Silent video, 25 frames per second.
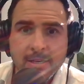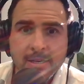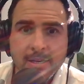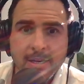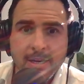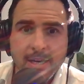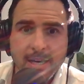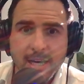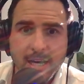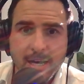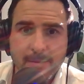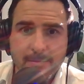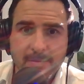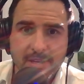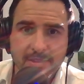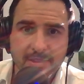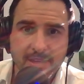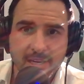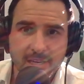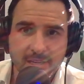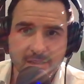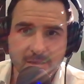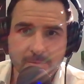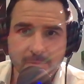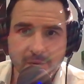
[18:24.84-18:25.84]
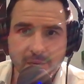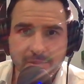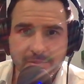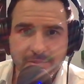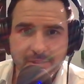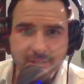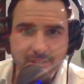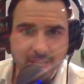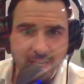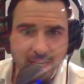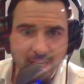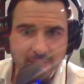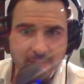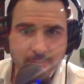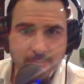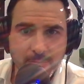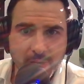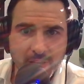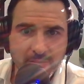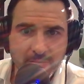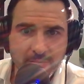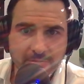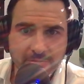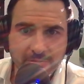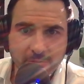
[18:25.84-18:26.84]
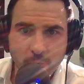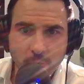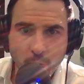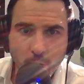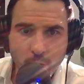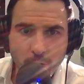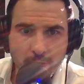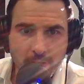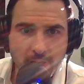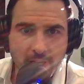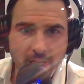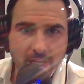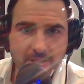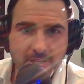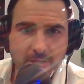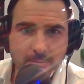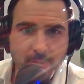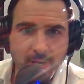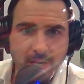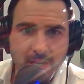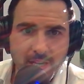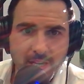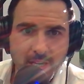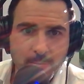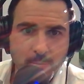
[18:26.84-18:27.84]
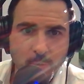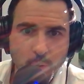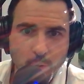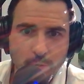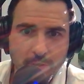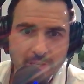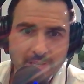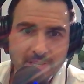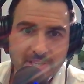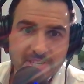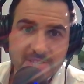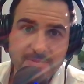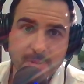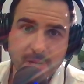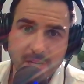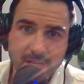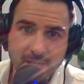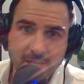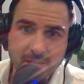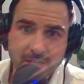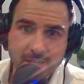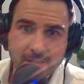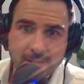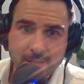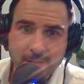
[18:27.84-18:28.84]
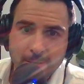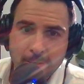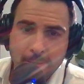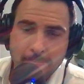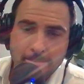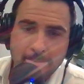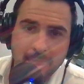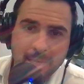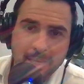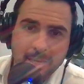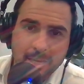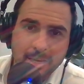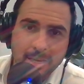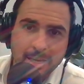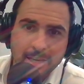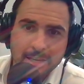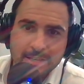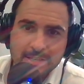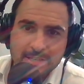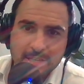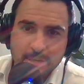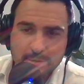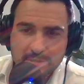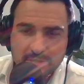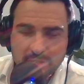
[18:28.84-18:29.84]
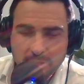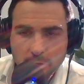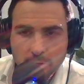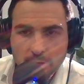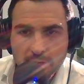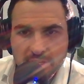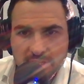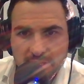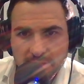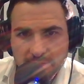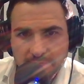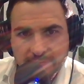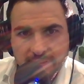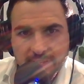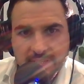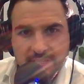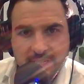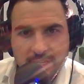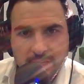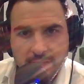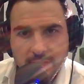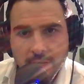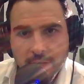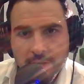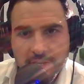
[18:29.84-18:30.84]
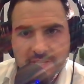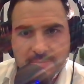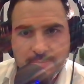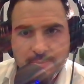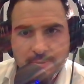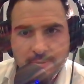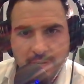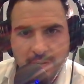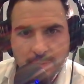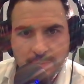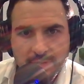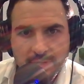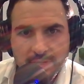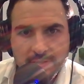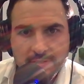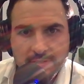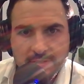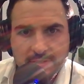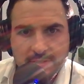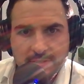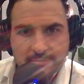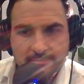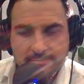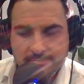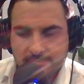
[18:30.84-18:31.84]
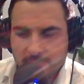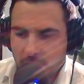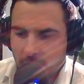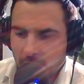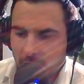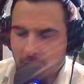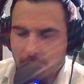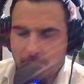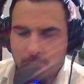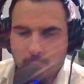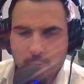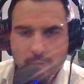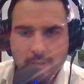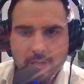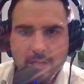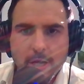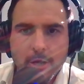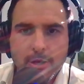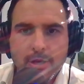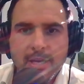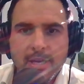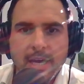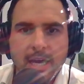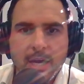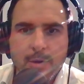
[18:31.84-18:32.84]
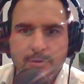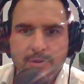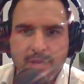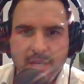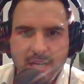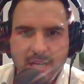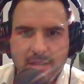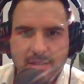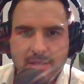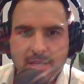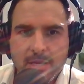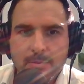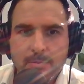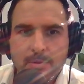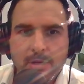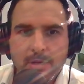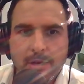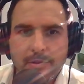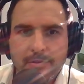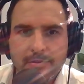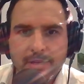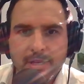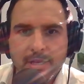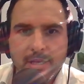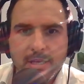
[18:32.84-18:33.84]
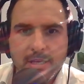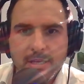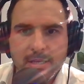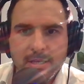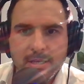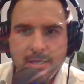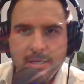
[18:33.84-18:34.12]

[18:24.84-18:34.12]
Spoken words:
at the end of the month than you had the month before, and you're making more than you're spending. So as long as it fits in those parameters, I'm really okay with anything. But I think